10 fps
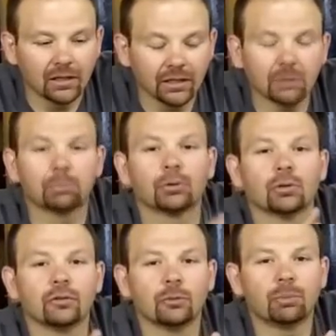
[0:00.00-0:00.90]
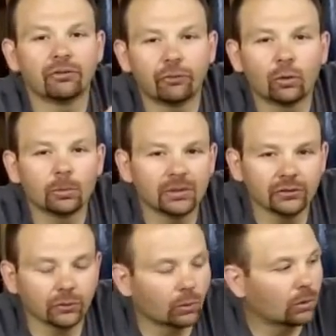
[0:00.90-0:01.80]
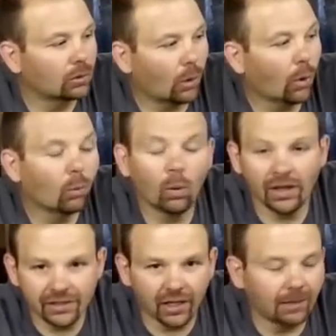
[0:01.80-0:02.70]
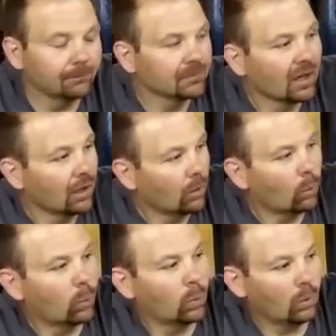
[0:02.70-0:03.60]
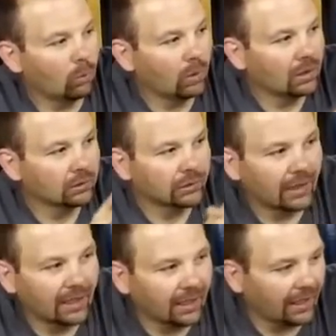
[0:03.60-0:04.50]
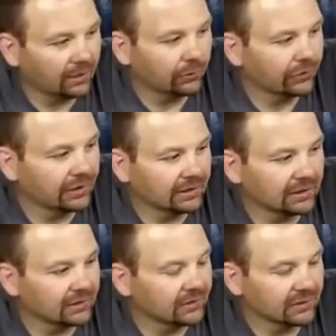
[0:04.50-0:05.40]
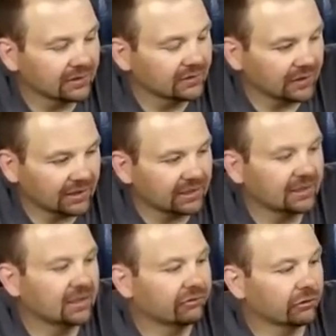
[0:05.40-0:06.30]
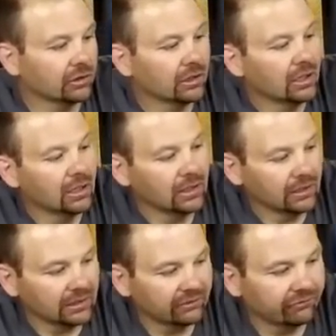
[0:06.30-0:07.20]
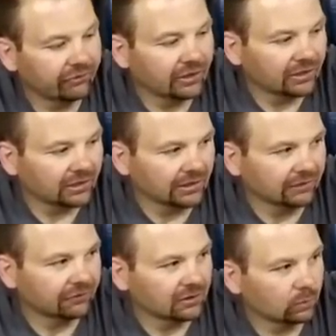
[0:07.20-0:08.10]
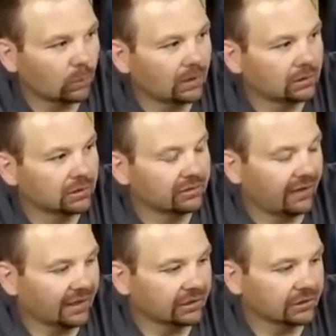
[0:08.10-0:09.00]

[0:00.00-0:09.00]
improve the performance or whatnot. A welder, I don't think is any different. If this welder, if they